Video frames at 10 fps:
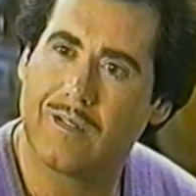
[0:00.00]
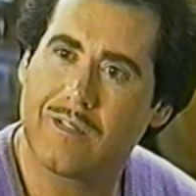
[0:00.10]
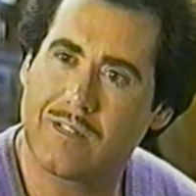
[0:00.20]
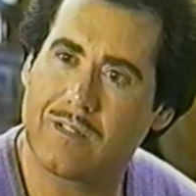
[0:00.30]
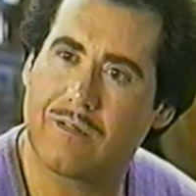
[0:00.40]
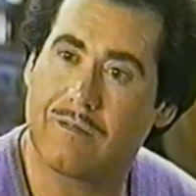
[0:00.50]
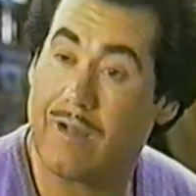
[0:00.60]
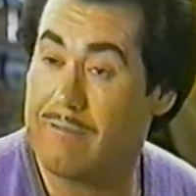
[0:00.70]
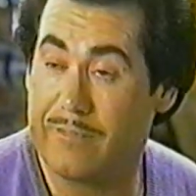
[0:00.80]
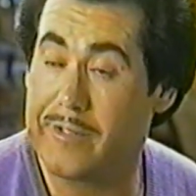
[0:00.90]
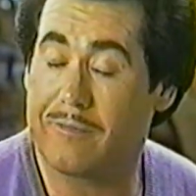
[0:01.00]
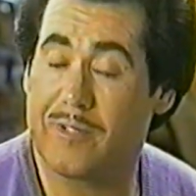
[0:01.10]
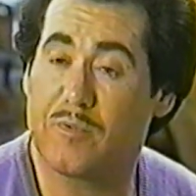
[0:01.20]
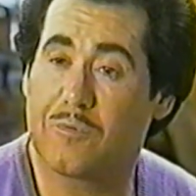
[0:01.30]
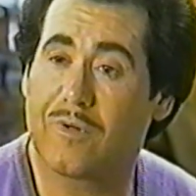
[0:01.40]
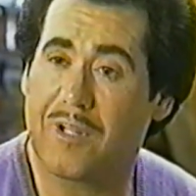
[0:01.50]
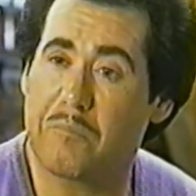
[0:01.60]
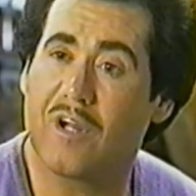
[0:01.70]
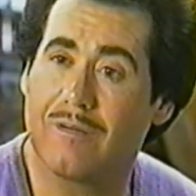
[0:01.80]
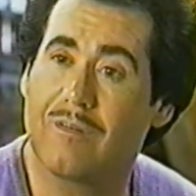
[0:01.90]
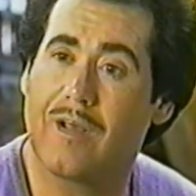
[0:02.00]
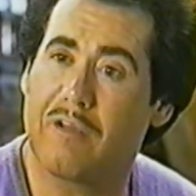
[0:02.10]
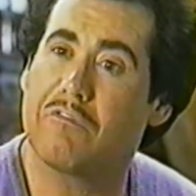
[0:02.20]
So I've literally been working my whole life.